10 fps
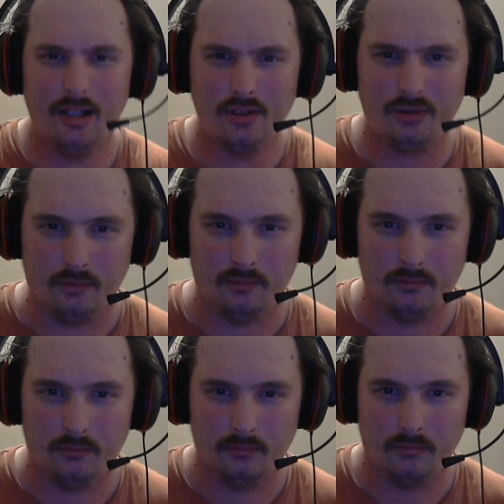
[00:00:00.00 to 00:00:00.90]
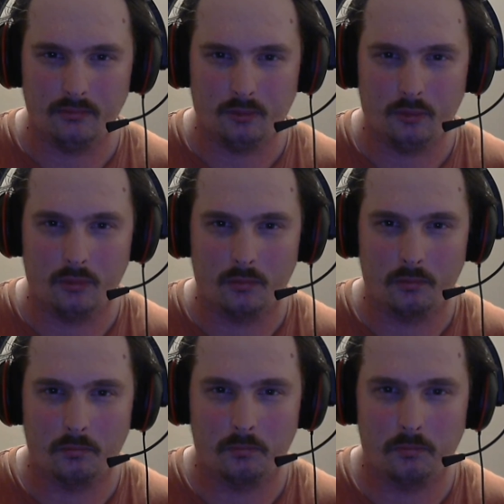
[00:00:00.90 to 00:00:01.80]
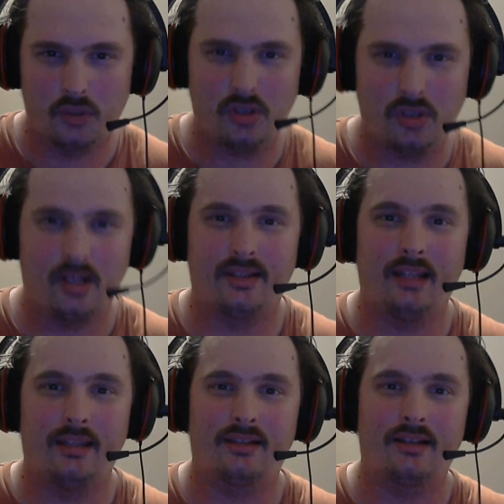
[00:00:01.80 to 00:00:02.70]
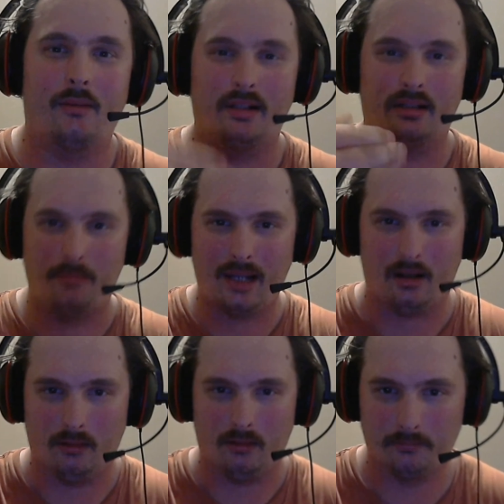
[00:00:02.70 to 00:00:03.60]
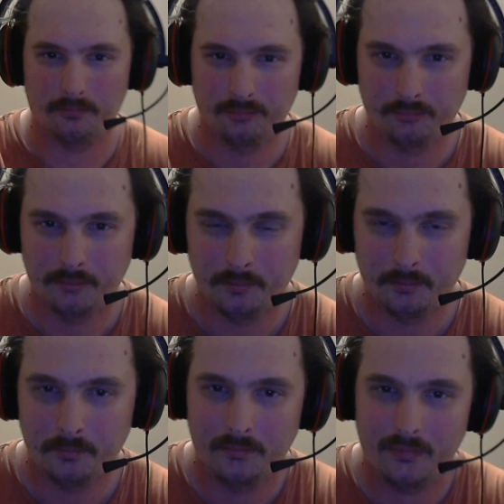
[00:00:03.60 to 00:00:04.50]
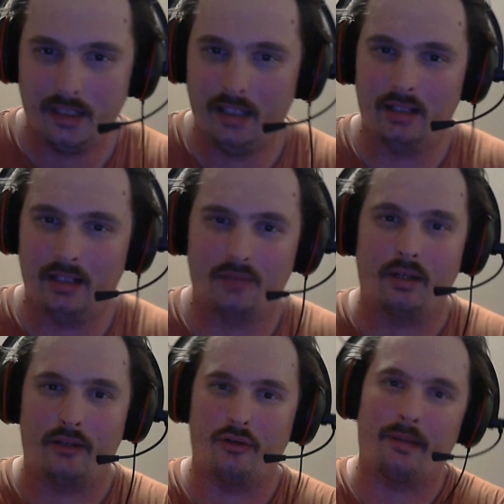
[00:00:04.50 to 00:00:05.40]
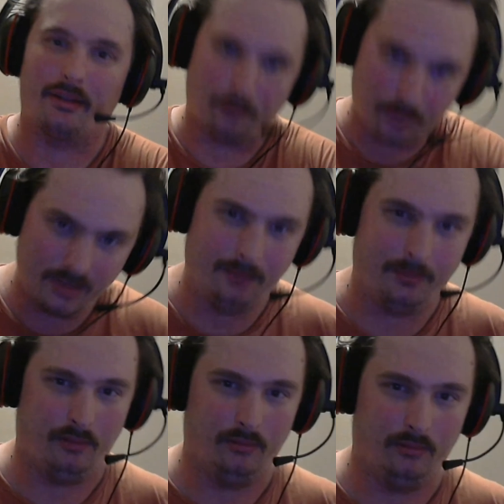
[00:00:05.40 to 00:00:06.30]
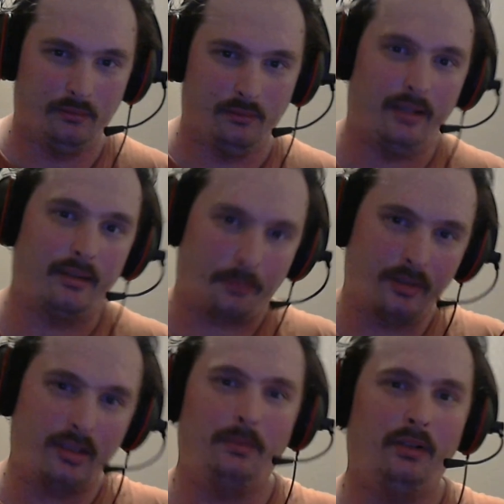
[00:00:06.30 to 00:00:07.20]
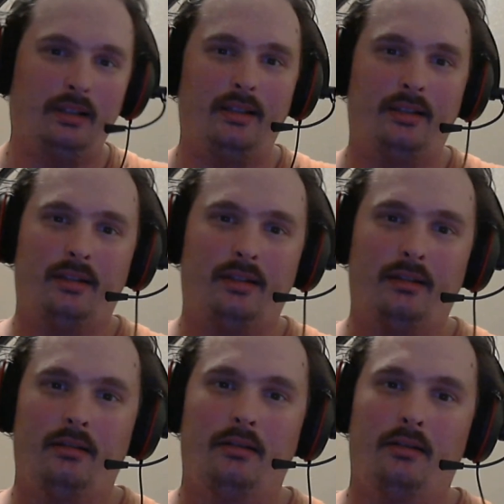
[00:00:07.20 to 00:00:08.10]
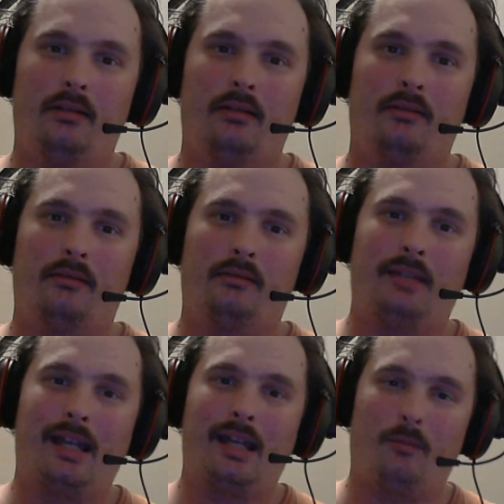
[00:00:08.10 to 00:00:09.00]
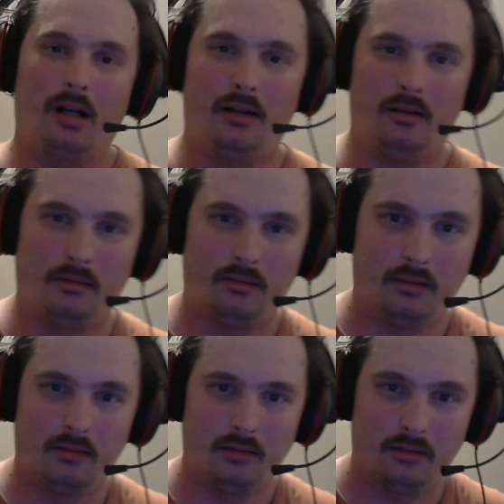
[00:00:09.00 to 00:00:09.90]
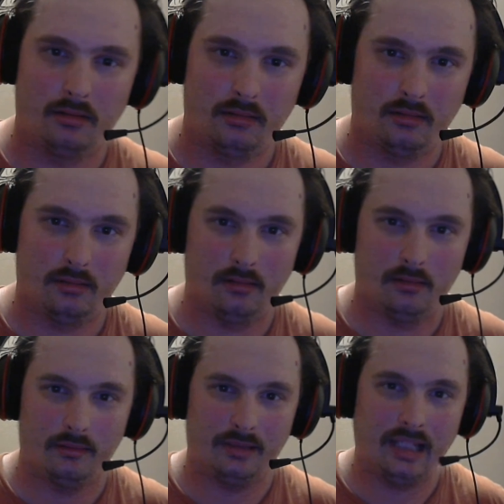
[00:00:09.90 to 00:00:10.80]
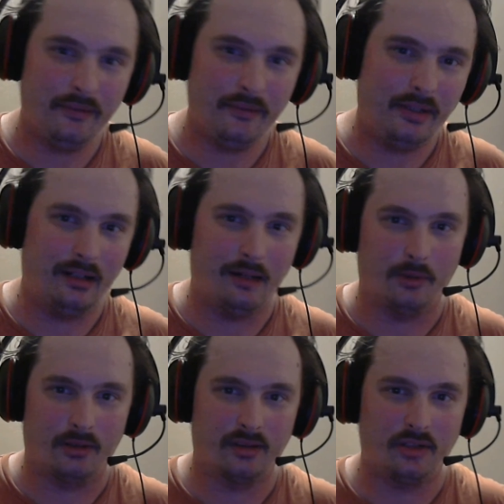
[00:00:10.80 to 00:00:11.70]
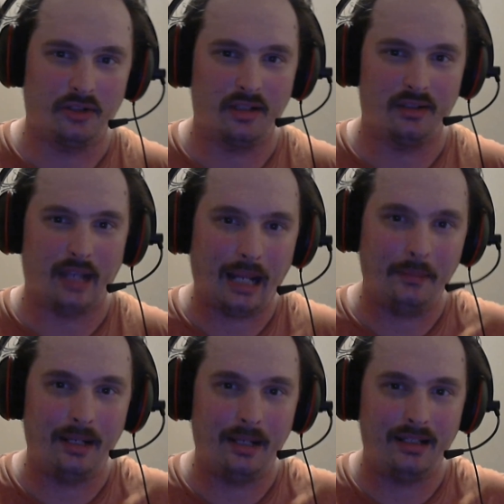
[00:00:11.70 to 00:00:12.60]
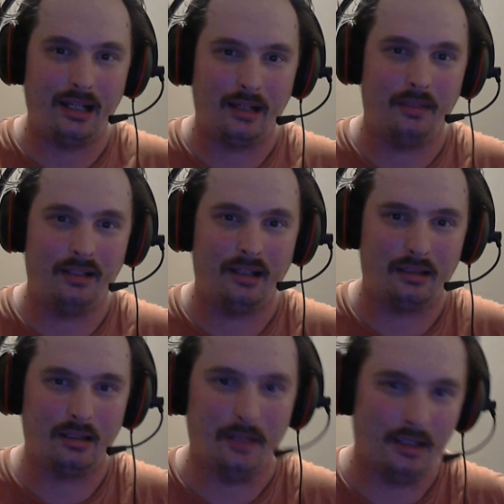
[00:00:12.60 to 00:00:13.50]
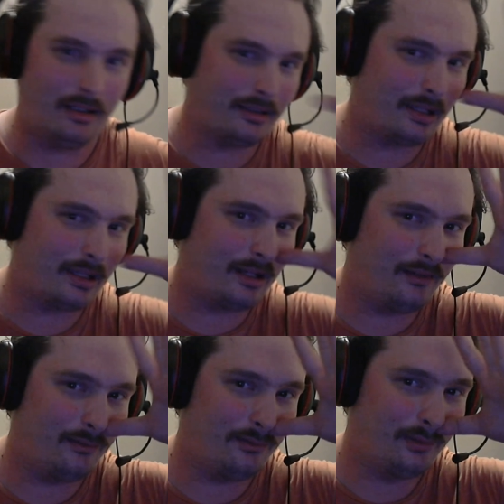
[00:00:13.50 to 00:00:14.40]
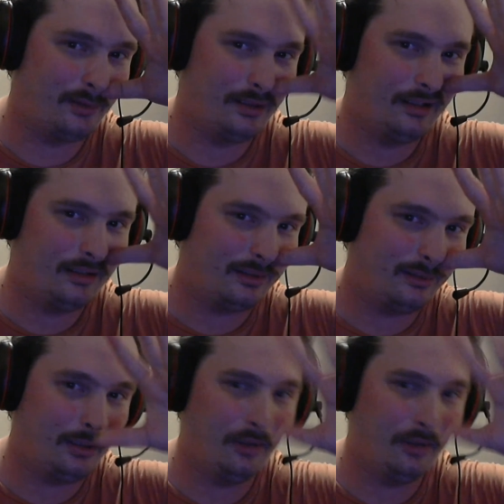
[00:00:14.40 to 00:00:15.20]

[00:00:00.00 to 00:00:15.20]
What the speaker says: the issue. Or should I say, that's not what it's about. It is rather about the principle. And the principle is that while TV networks such as ABC, NBC, and CBS have the